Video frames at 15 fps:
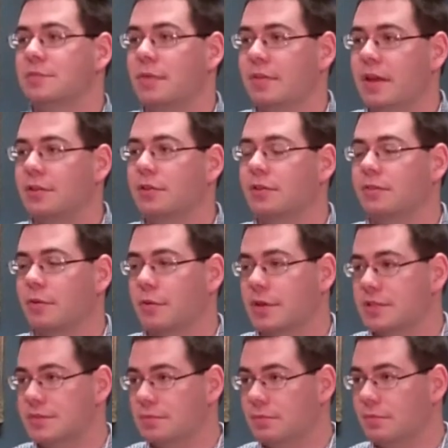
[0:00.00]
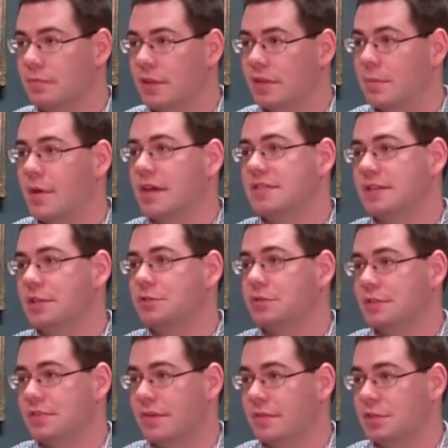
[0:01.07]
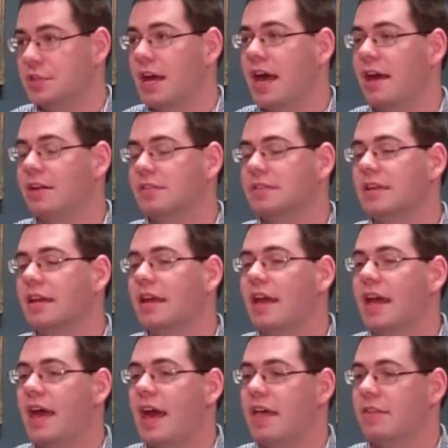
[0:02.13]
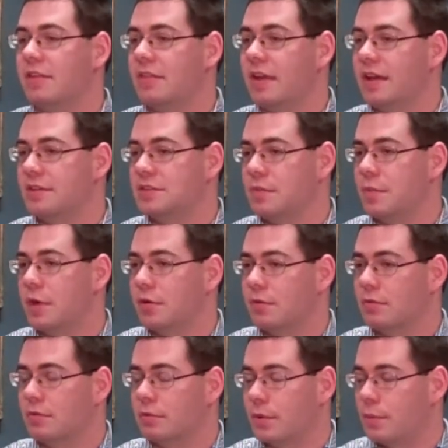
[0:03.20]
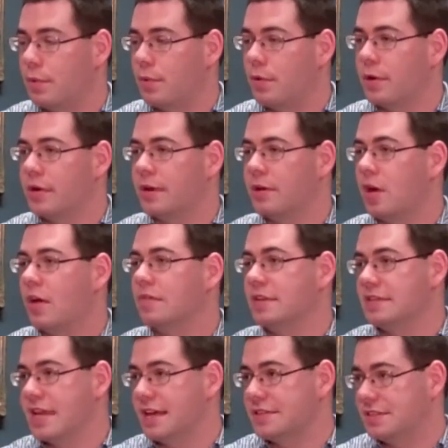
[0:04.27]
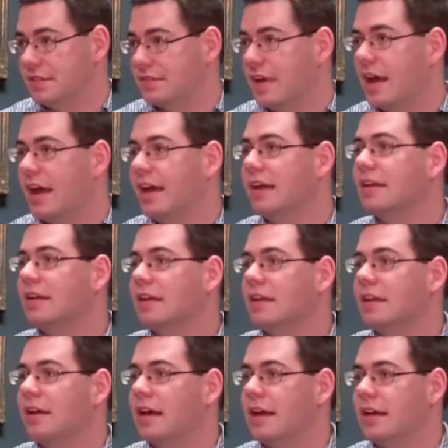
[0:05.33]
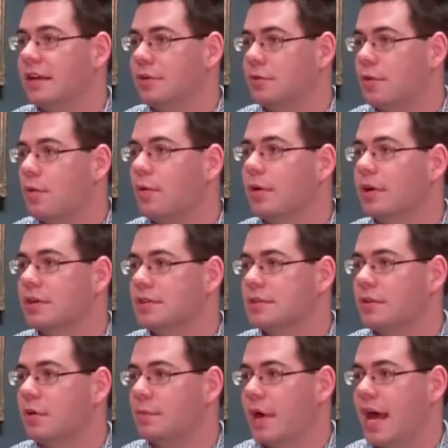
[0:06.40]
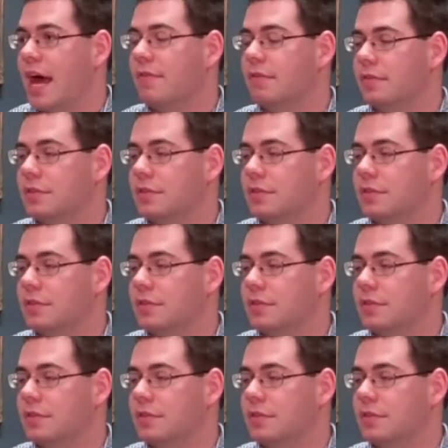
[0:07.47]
but they look for what's in the best interest of the child. And then they submit a report and often testify in court on behalf of